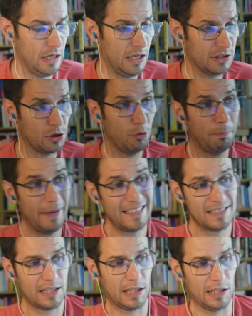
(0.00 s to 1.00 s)
So
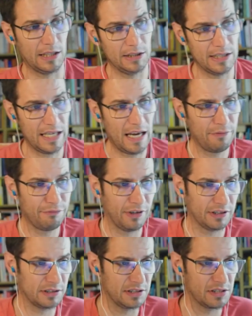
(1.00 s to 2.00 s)
basically the
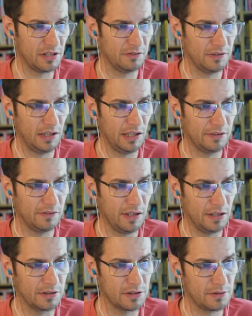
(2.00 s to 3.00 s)
effect is something like
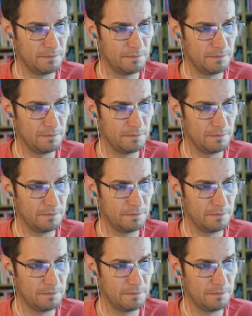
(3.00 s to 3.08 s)
this.